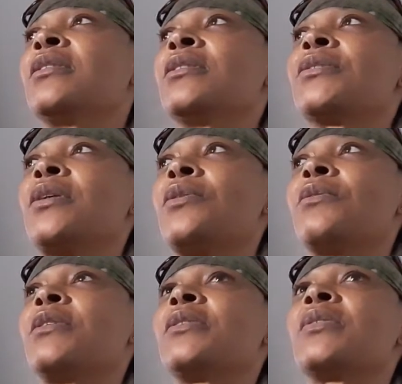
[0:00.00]
So
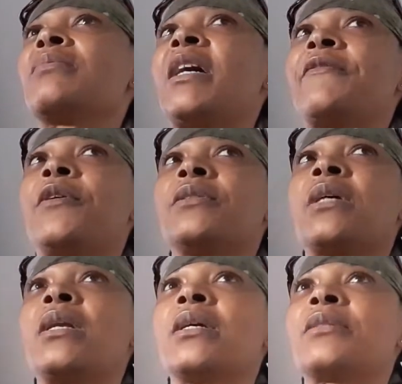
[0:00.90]
this is my
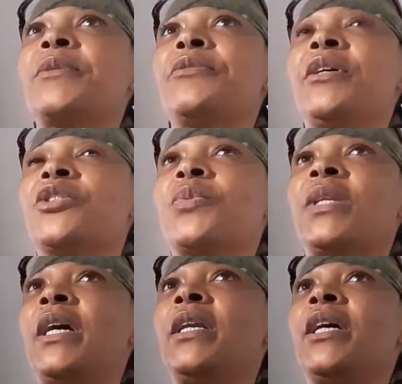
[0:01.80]
first-hand experience with the
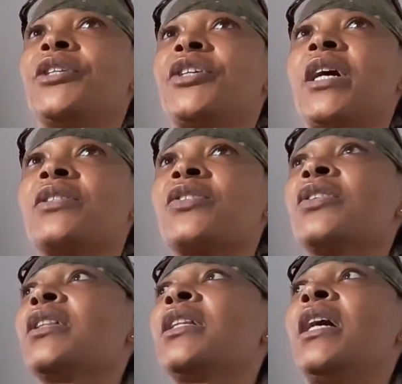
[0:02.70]
NHS,
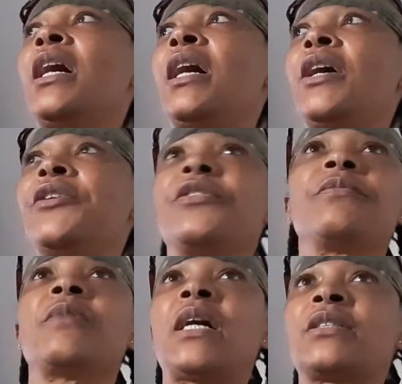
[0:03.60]
and
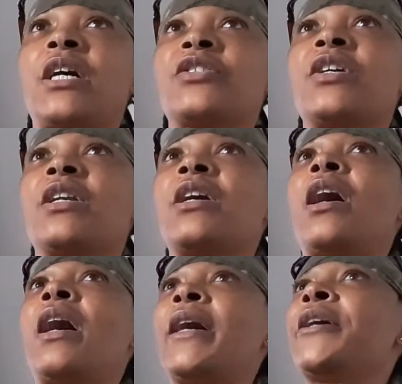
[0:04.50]
as I said,
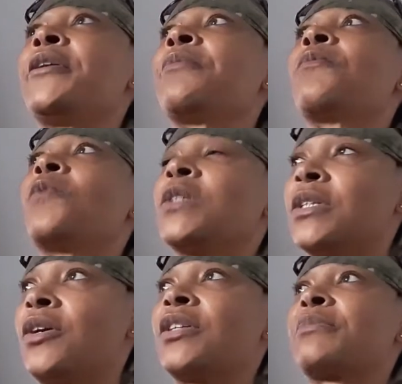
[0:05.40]
I was in
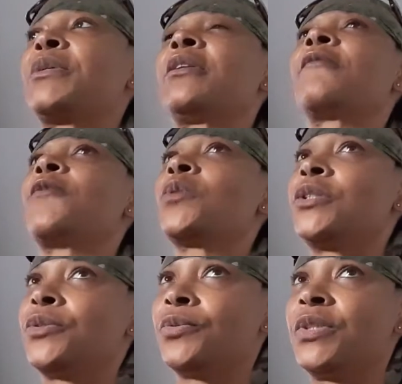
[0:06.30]
hospital
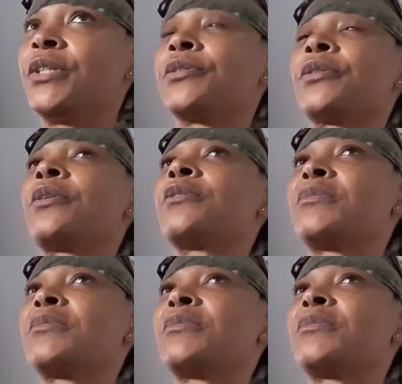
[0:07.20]
42 years ago.